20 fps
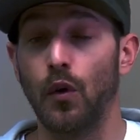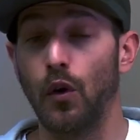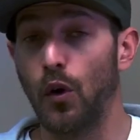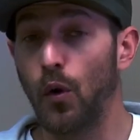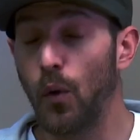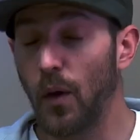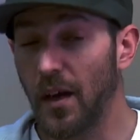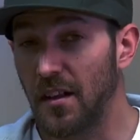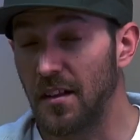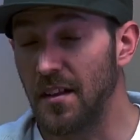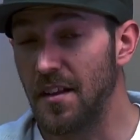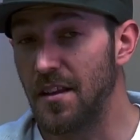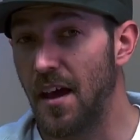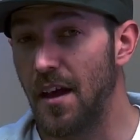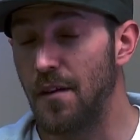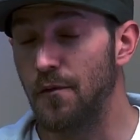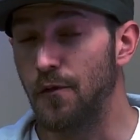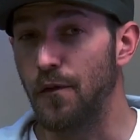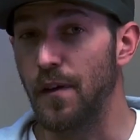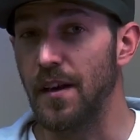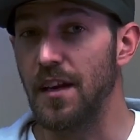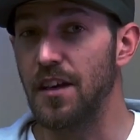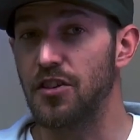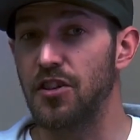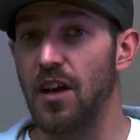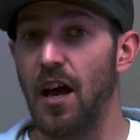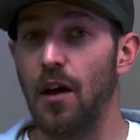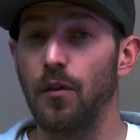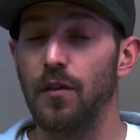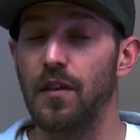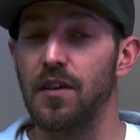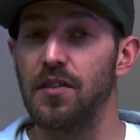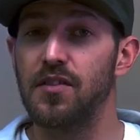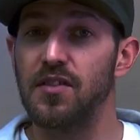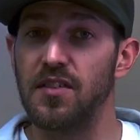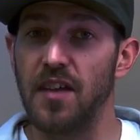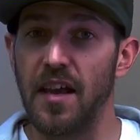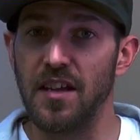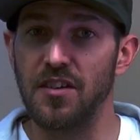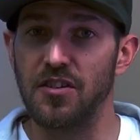to quickly then finish out the
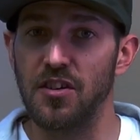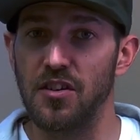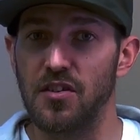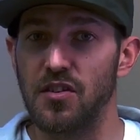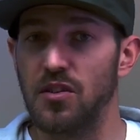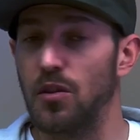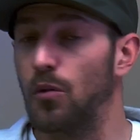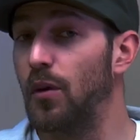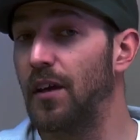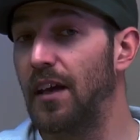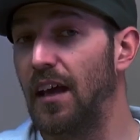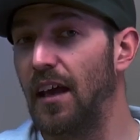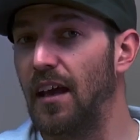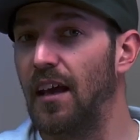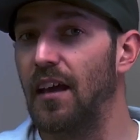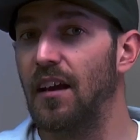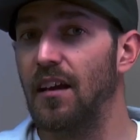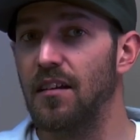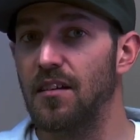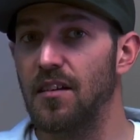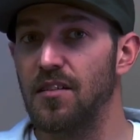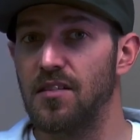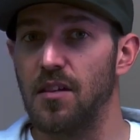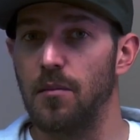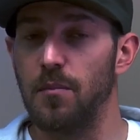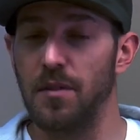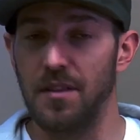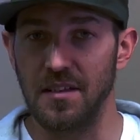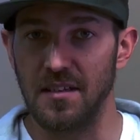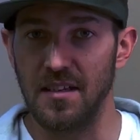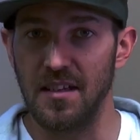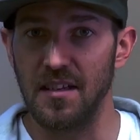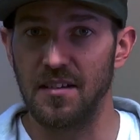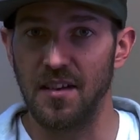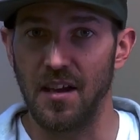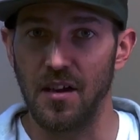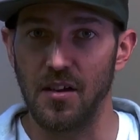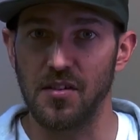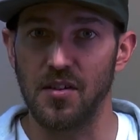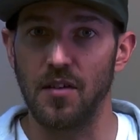stages so we can get into some of the
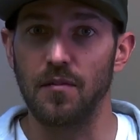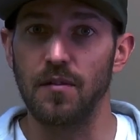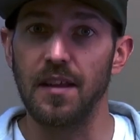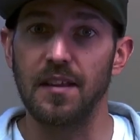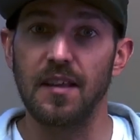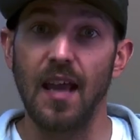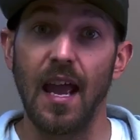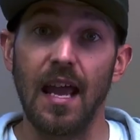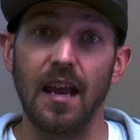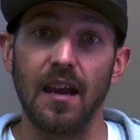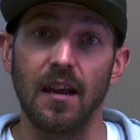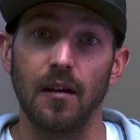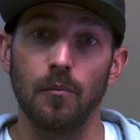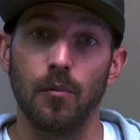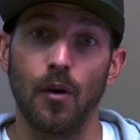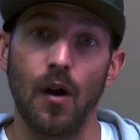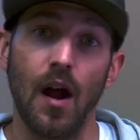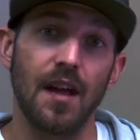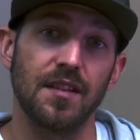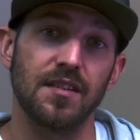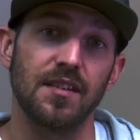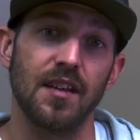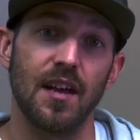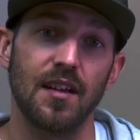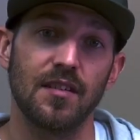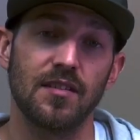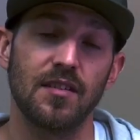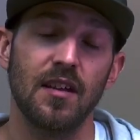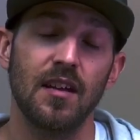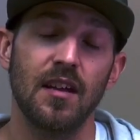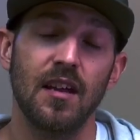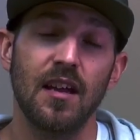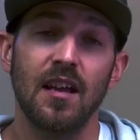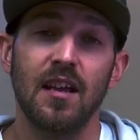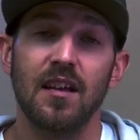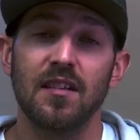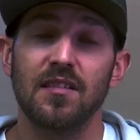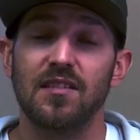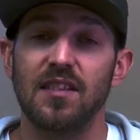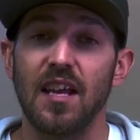details of the tanning process.
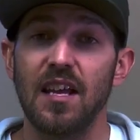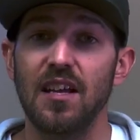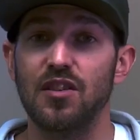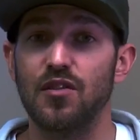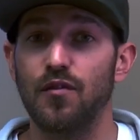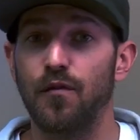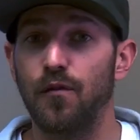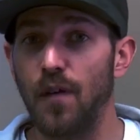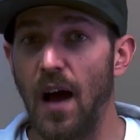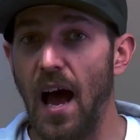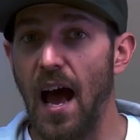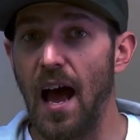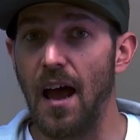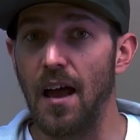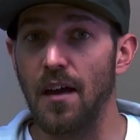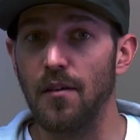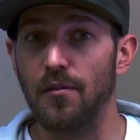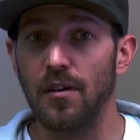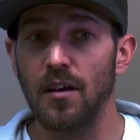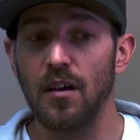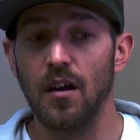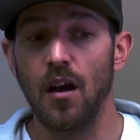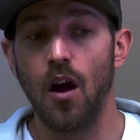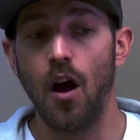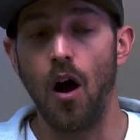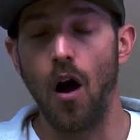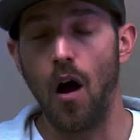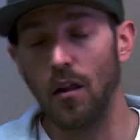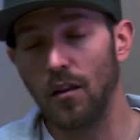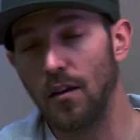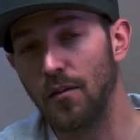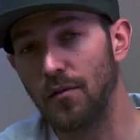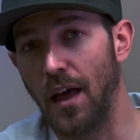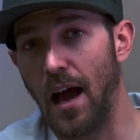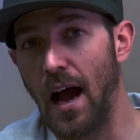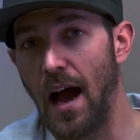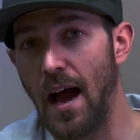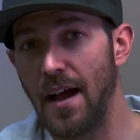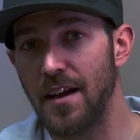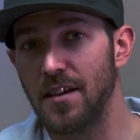Stage 5, all of the
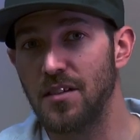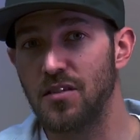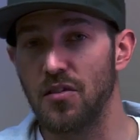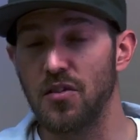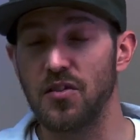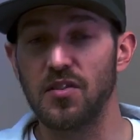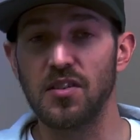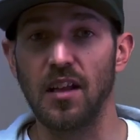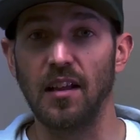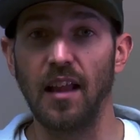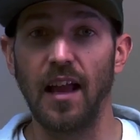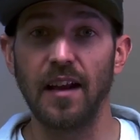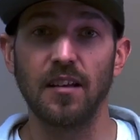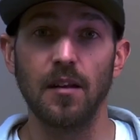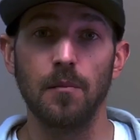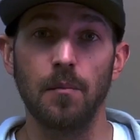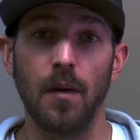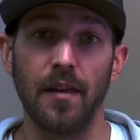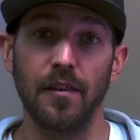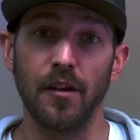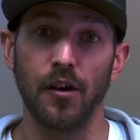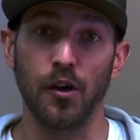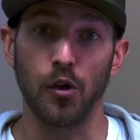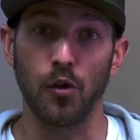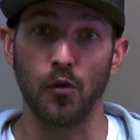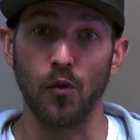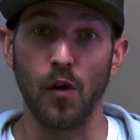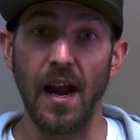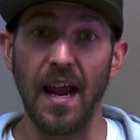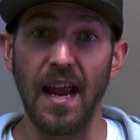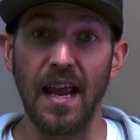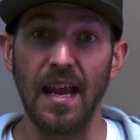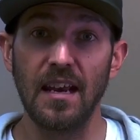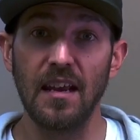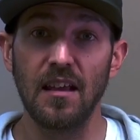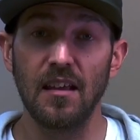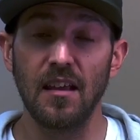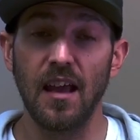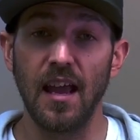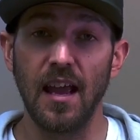hides are selected by their
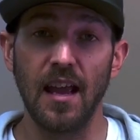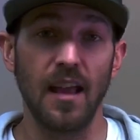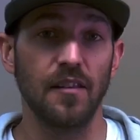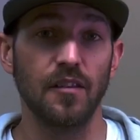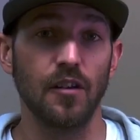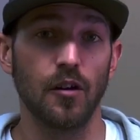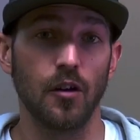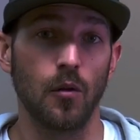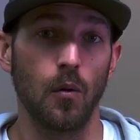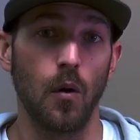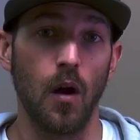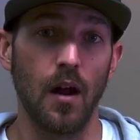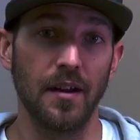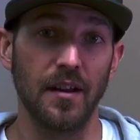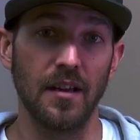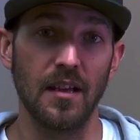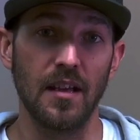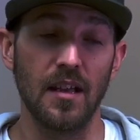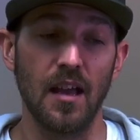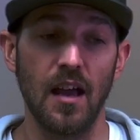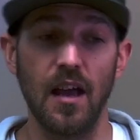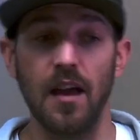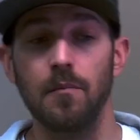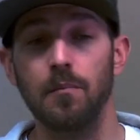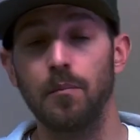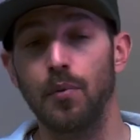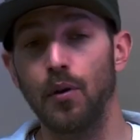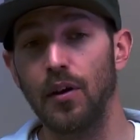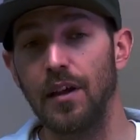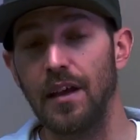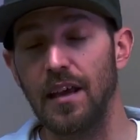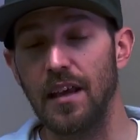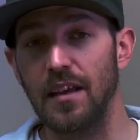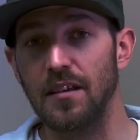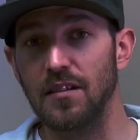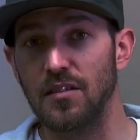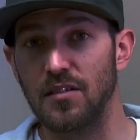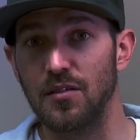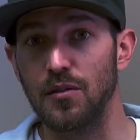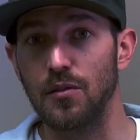grade and their quantity and put
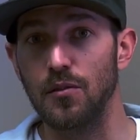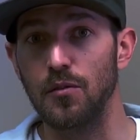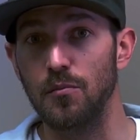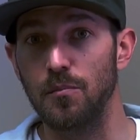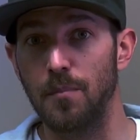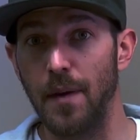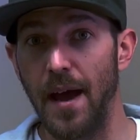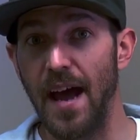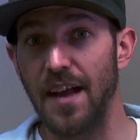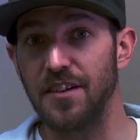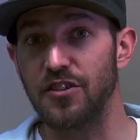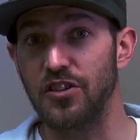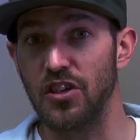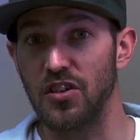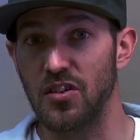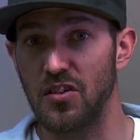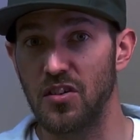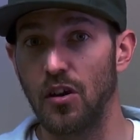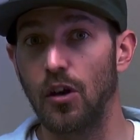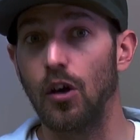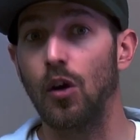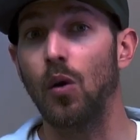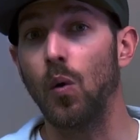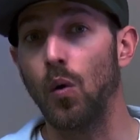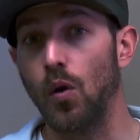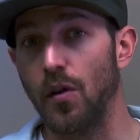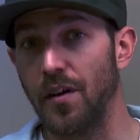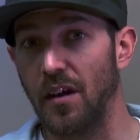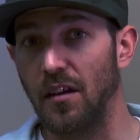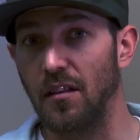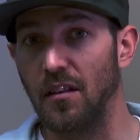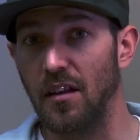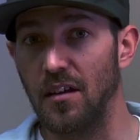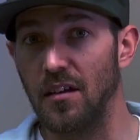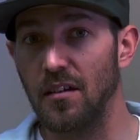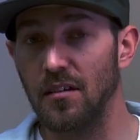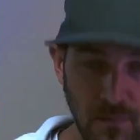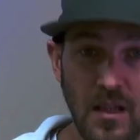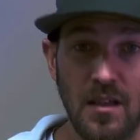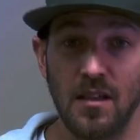into batches accordingly.
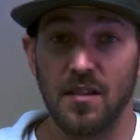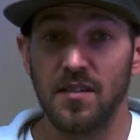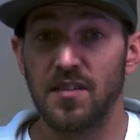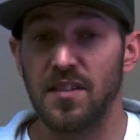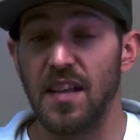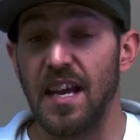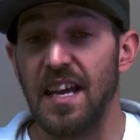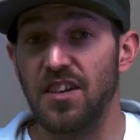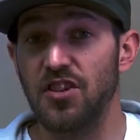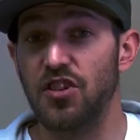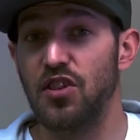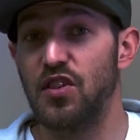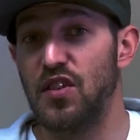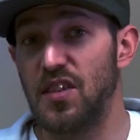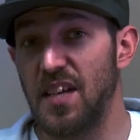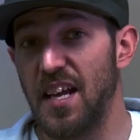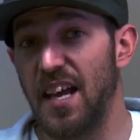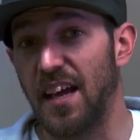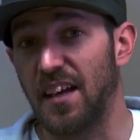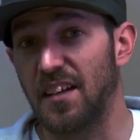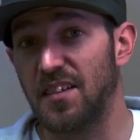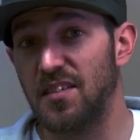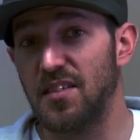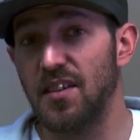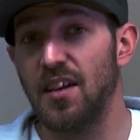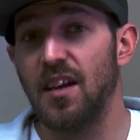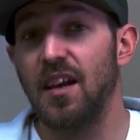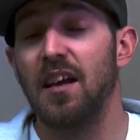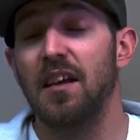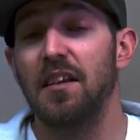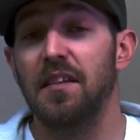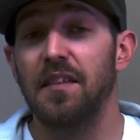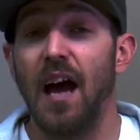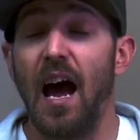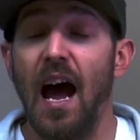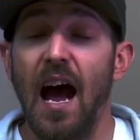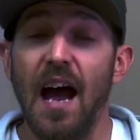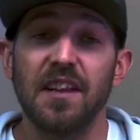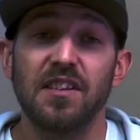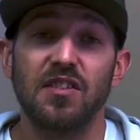Stage 6, the
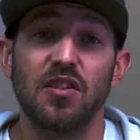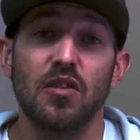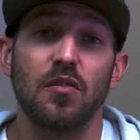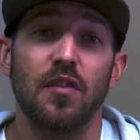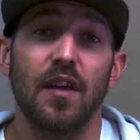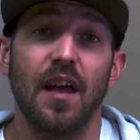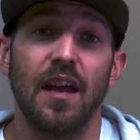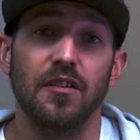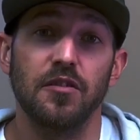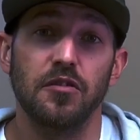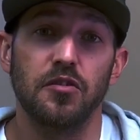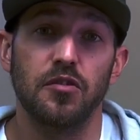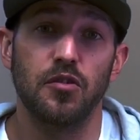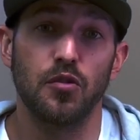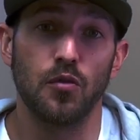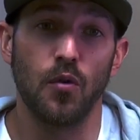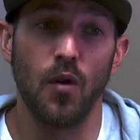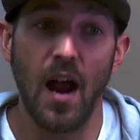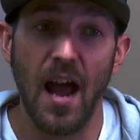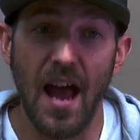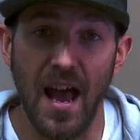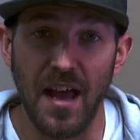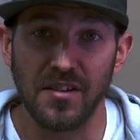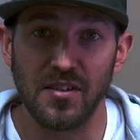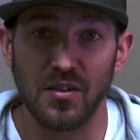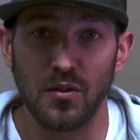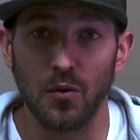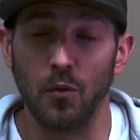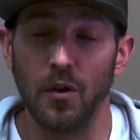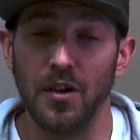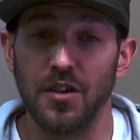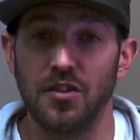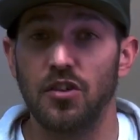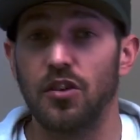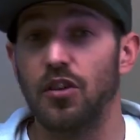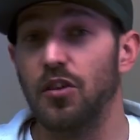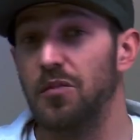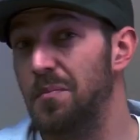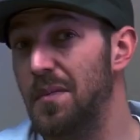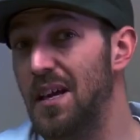hides are then dressed, which
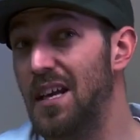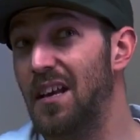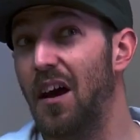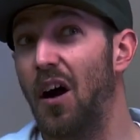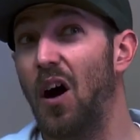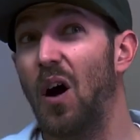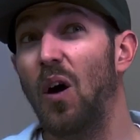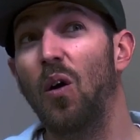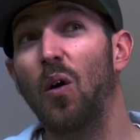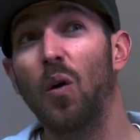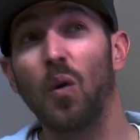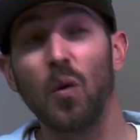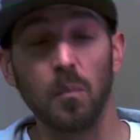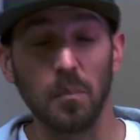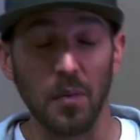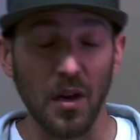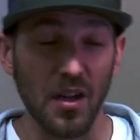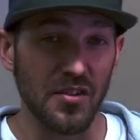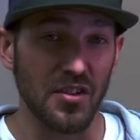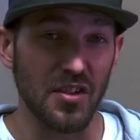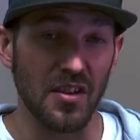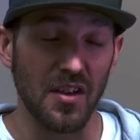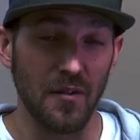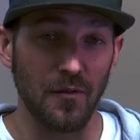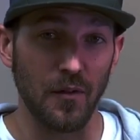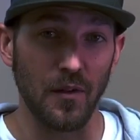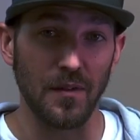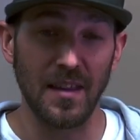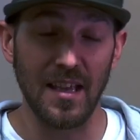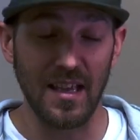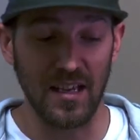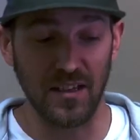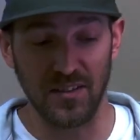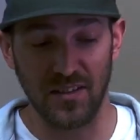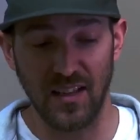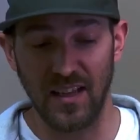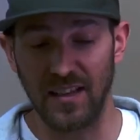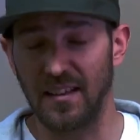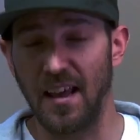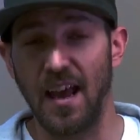could mean a whole bunch of different things,
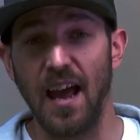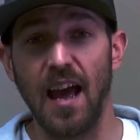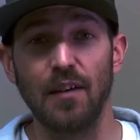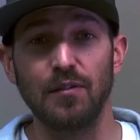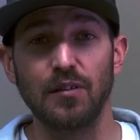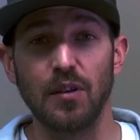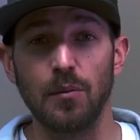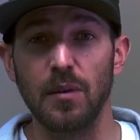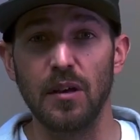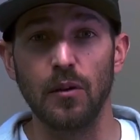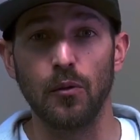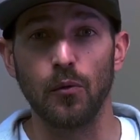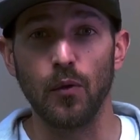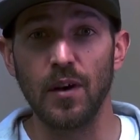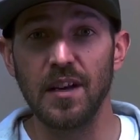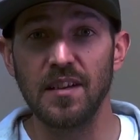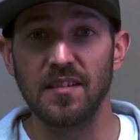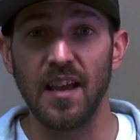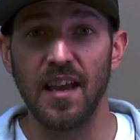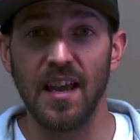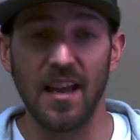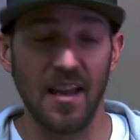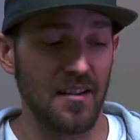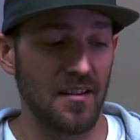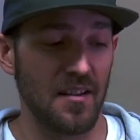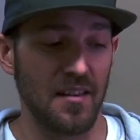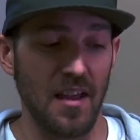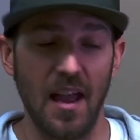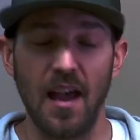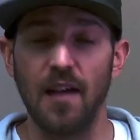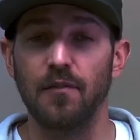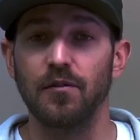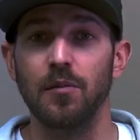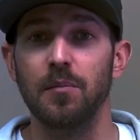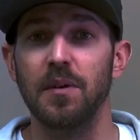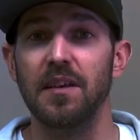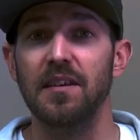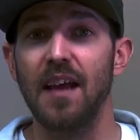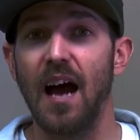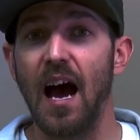like they have to be retanned, they have to
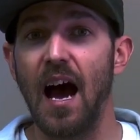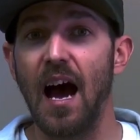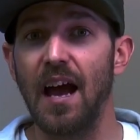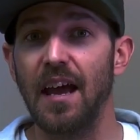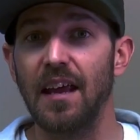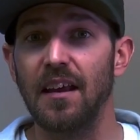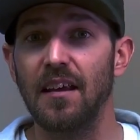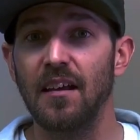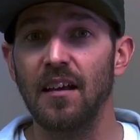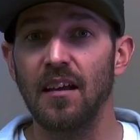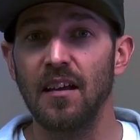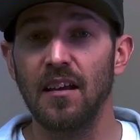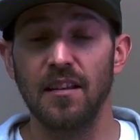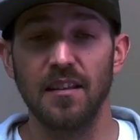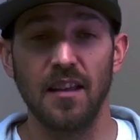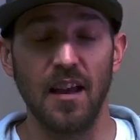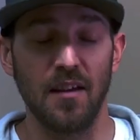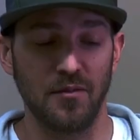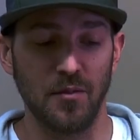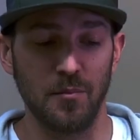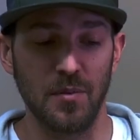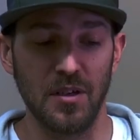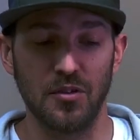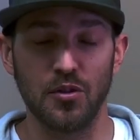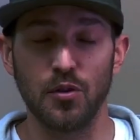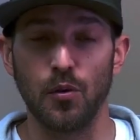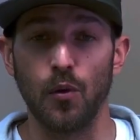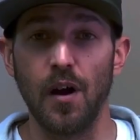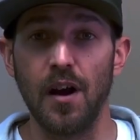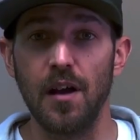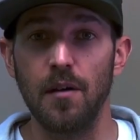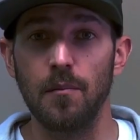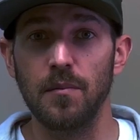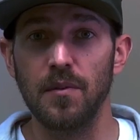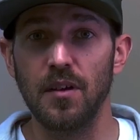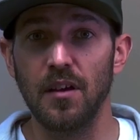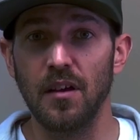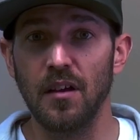be dyed, they have to be trimmed.